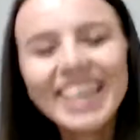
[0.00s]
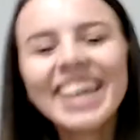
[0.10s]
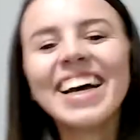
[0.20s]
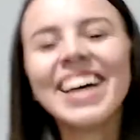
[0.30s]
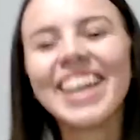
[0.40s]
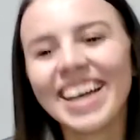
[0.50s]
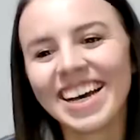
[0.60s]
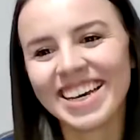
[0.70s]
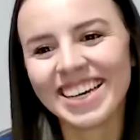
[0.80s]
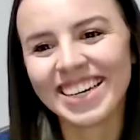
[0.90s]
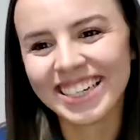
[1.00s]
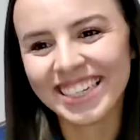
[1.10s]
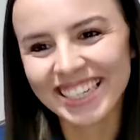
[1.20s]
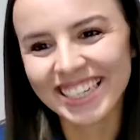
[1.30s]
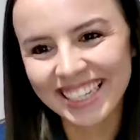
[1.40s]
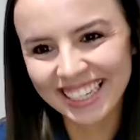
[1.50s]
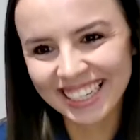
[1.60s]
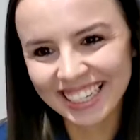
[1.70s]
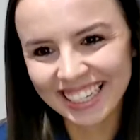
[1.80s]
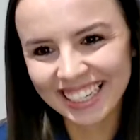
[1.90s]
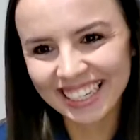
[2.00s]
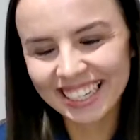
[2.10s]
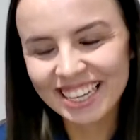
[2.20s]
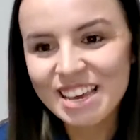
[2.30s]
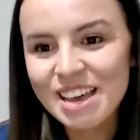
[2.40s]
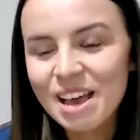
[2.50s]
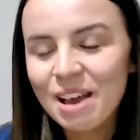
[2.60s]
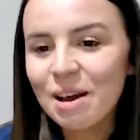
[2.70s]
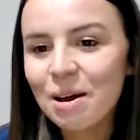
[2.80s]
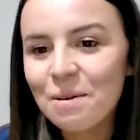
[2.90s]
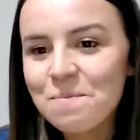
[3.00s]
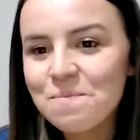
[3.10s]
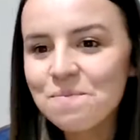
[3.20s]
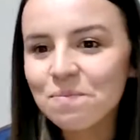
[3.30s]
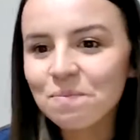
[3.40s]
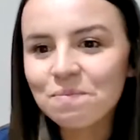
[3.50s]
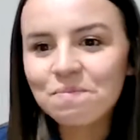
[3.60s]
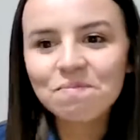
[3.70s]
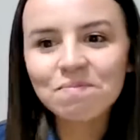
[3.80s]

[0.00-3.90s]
Why this year? What's the difference of 29 and 30?